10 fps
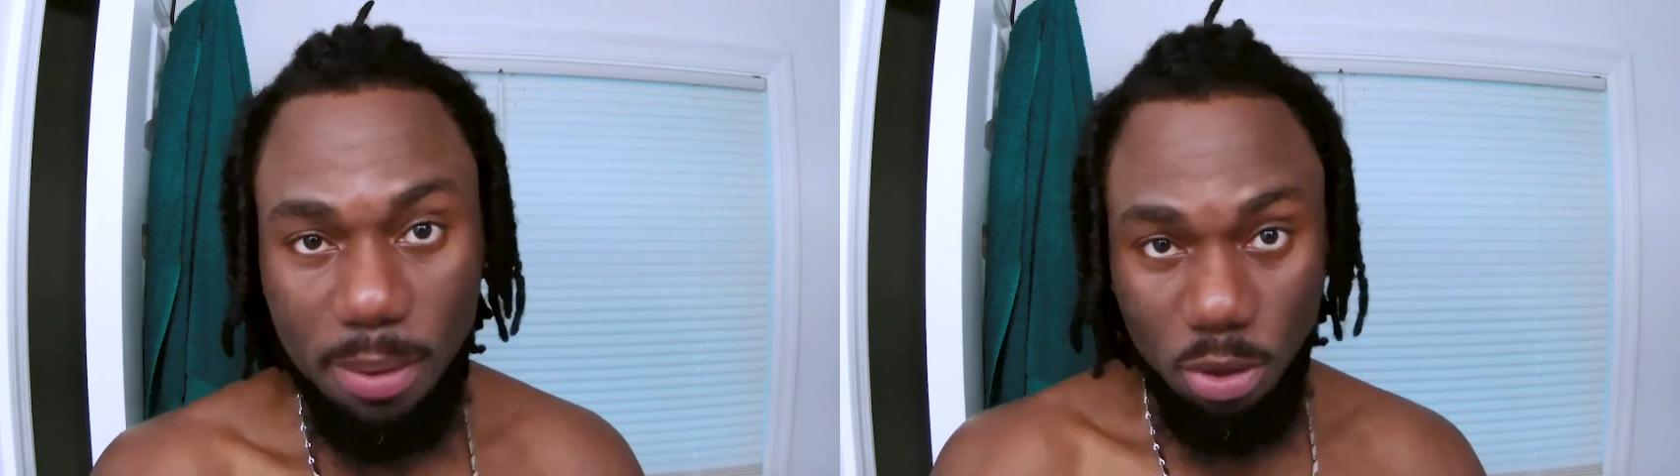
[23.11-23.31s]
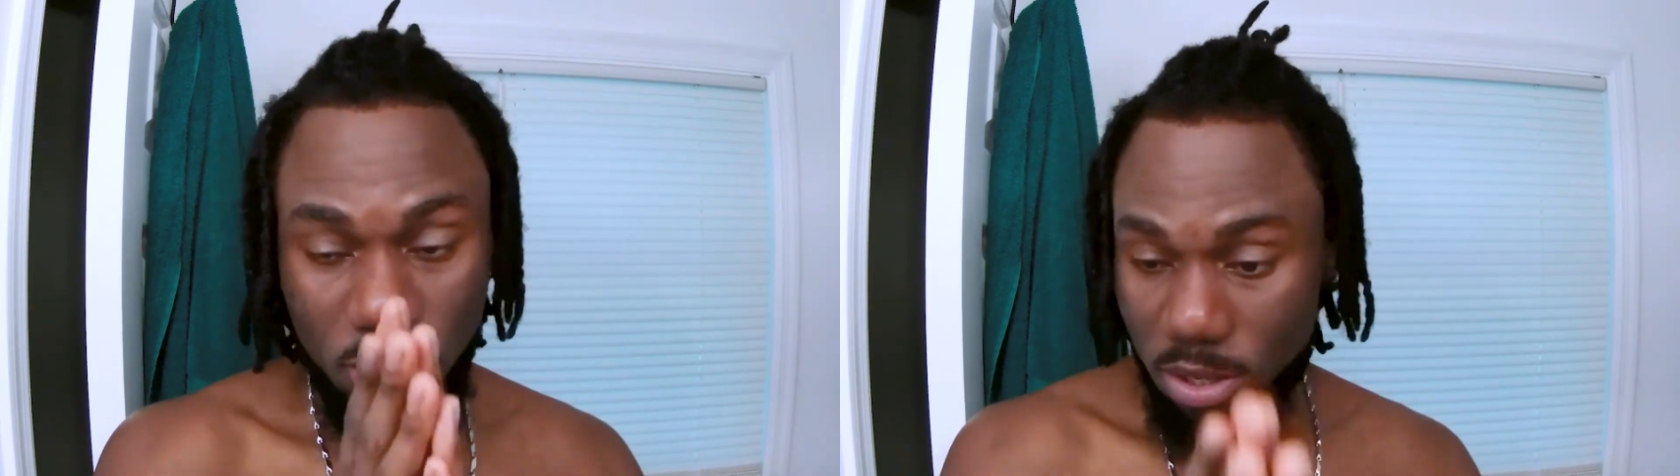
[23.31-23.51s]

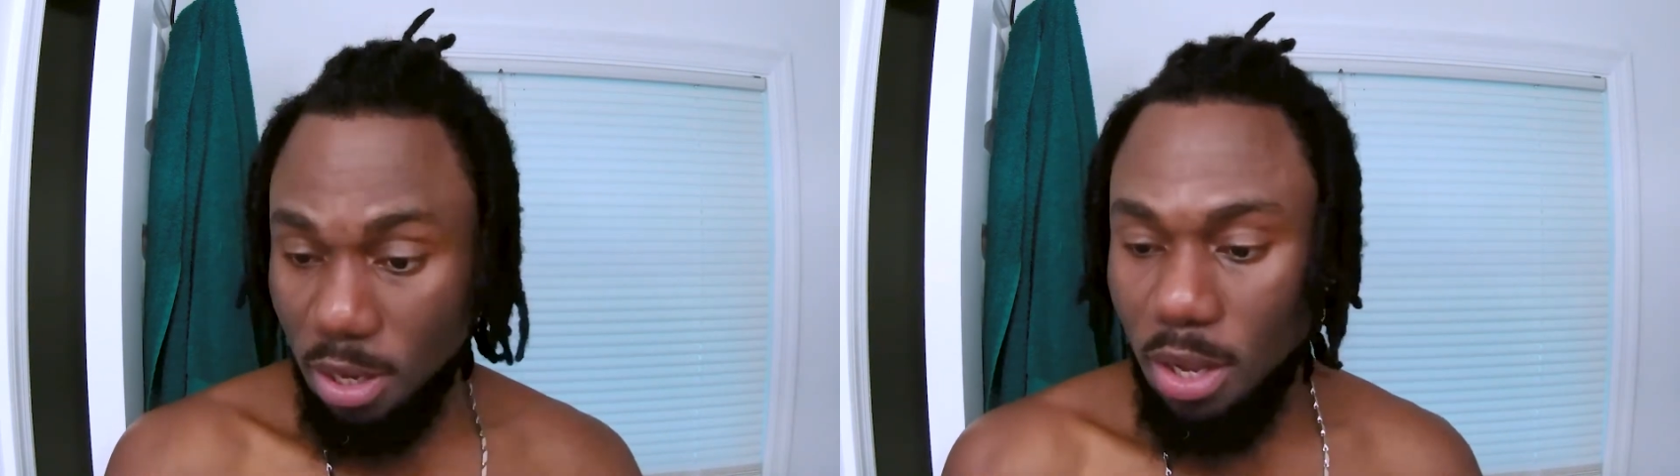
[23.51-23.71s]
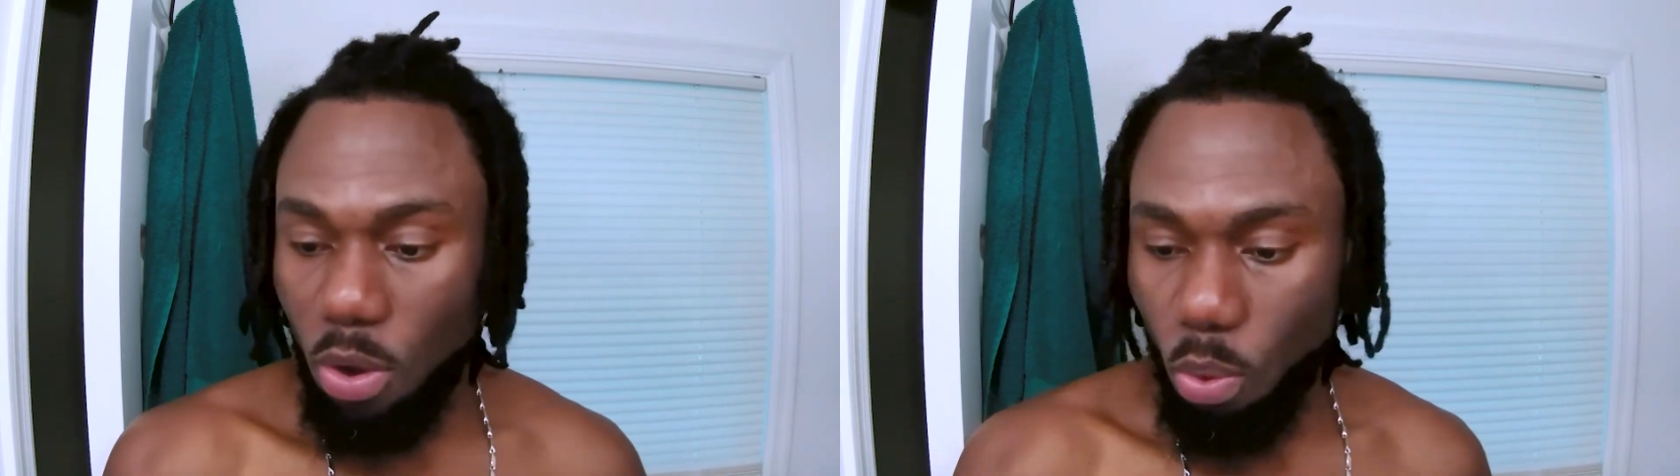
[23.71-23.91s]
but
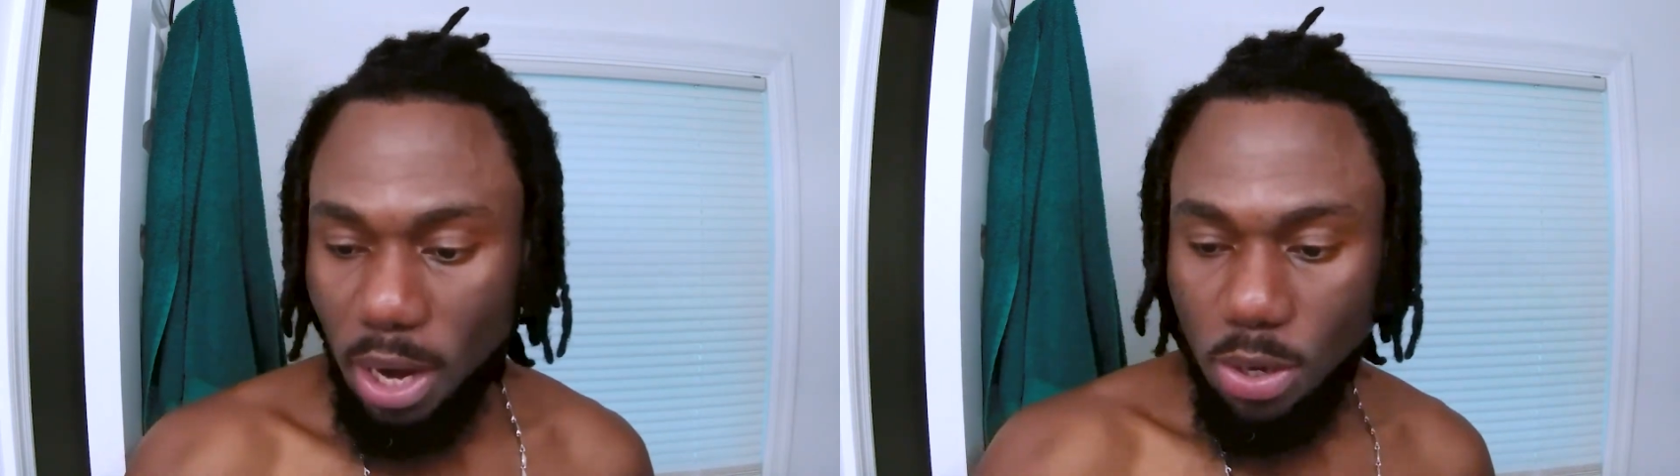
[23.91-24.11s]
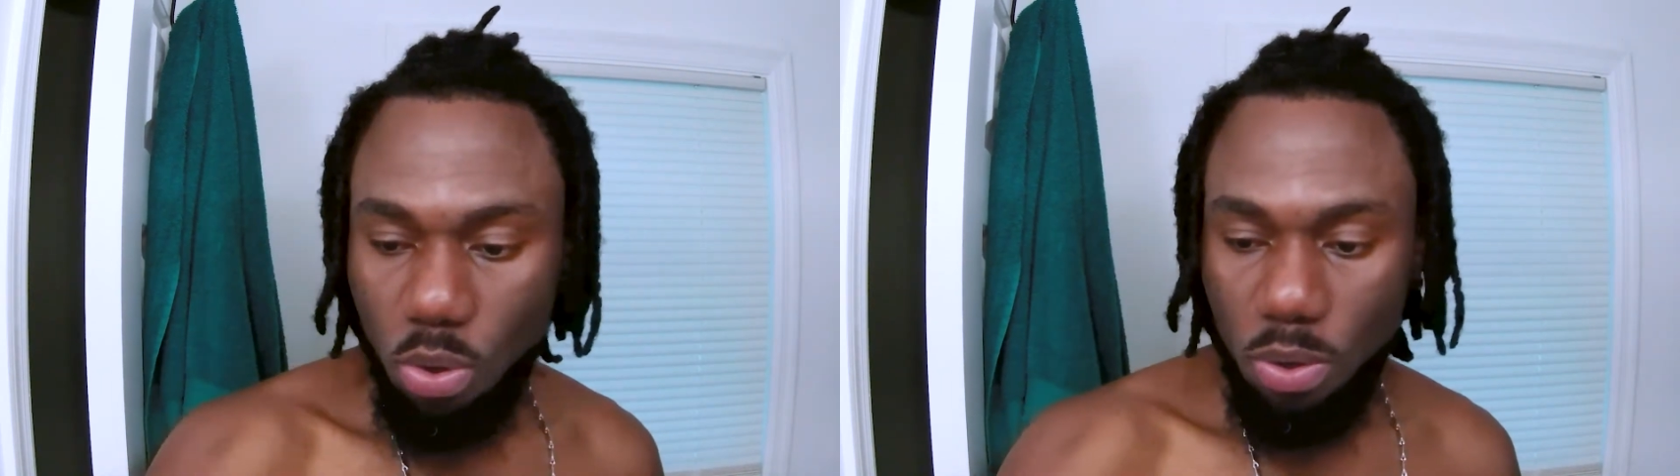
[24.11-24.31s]
what
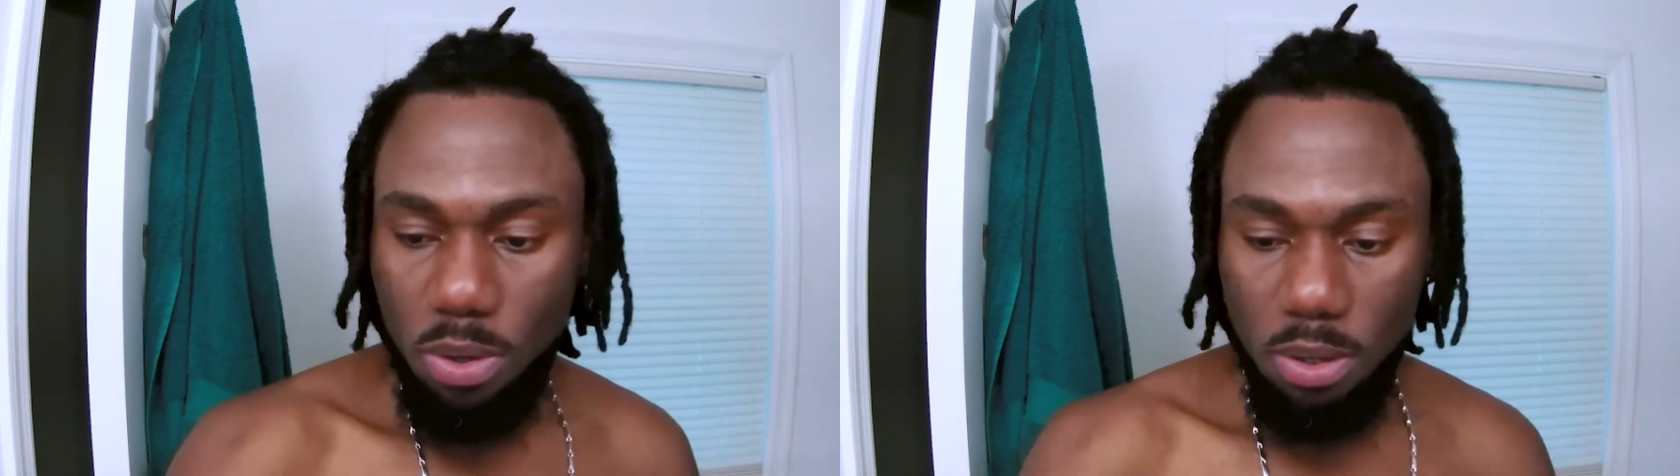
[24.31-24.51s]
I do,